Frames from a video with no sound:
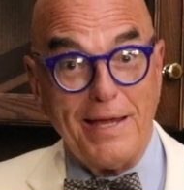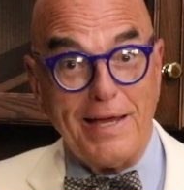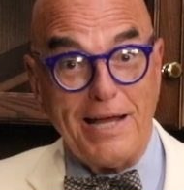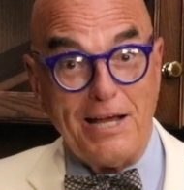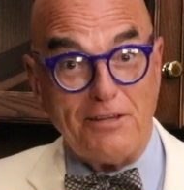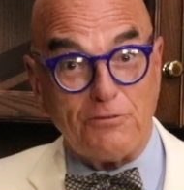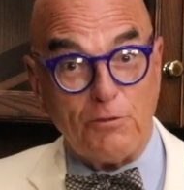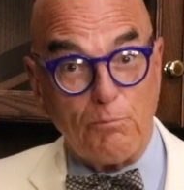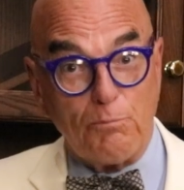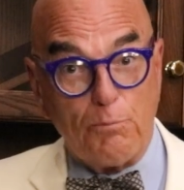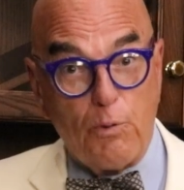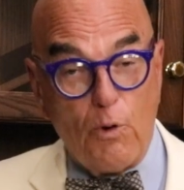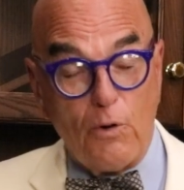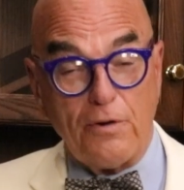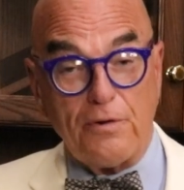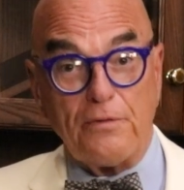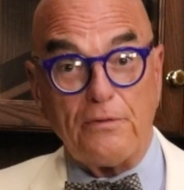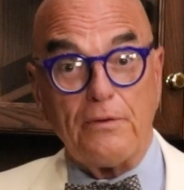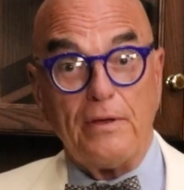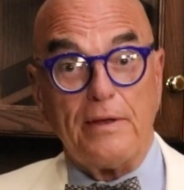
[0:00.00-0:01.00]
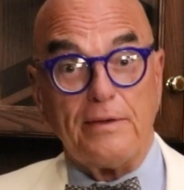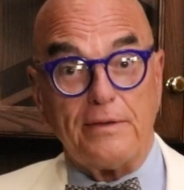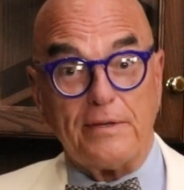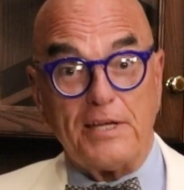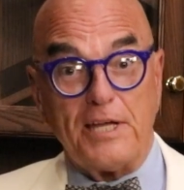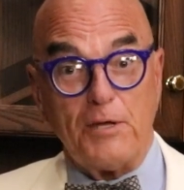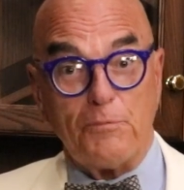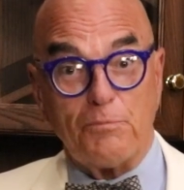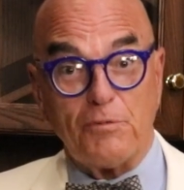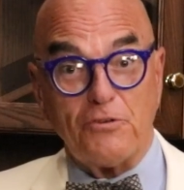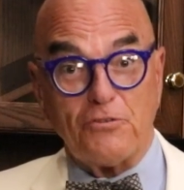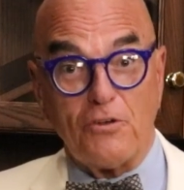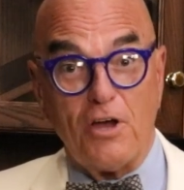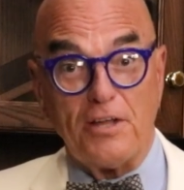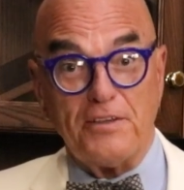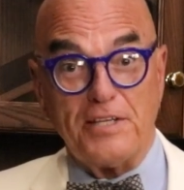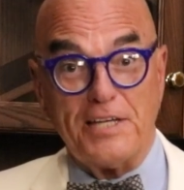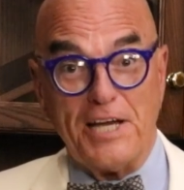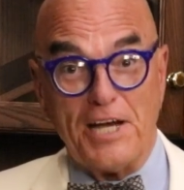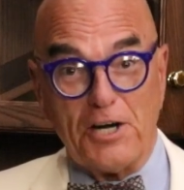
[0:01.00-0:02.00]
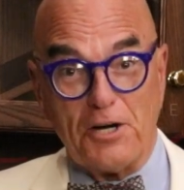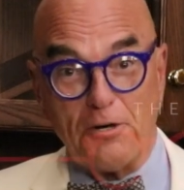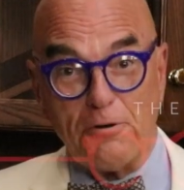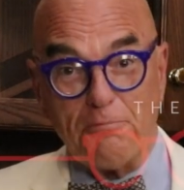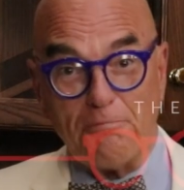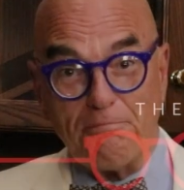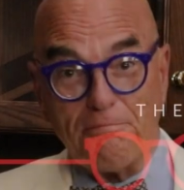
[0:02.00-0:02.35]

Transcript: It's important to keep this on the air.